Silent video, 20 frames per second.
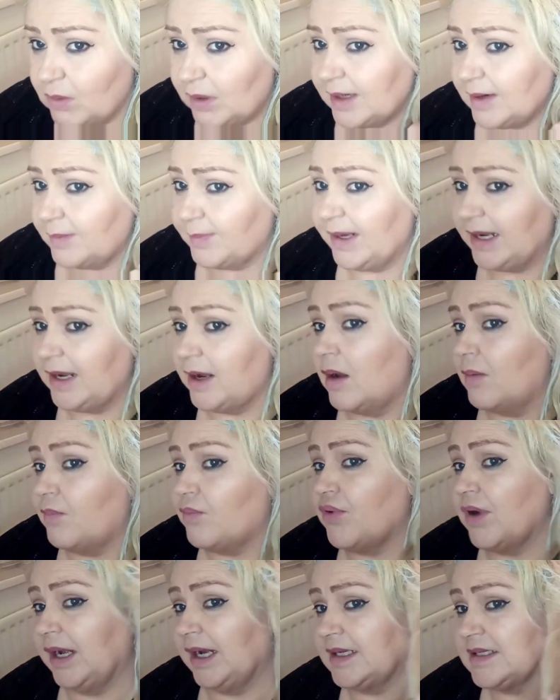I want it to be
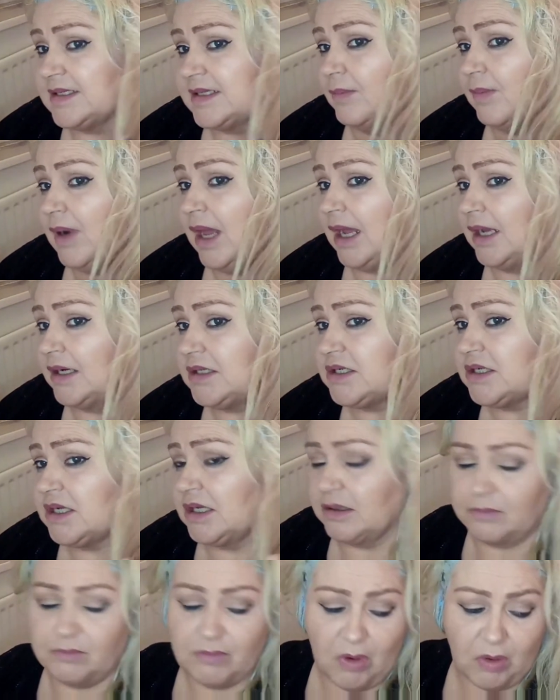pretty similar
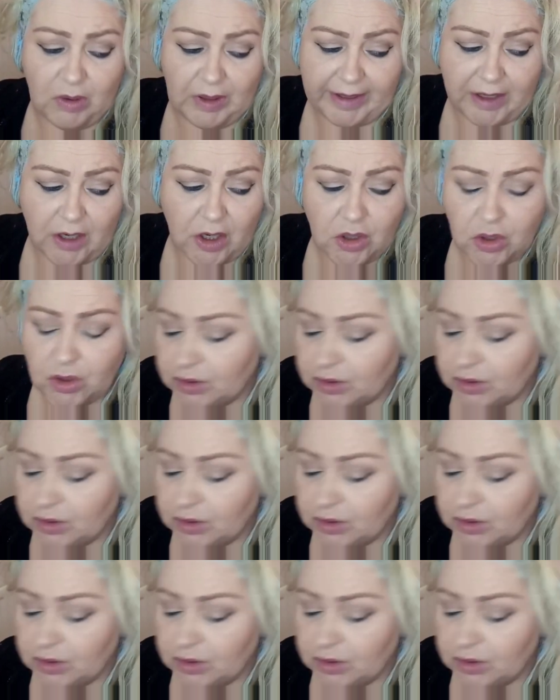to more like a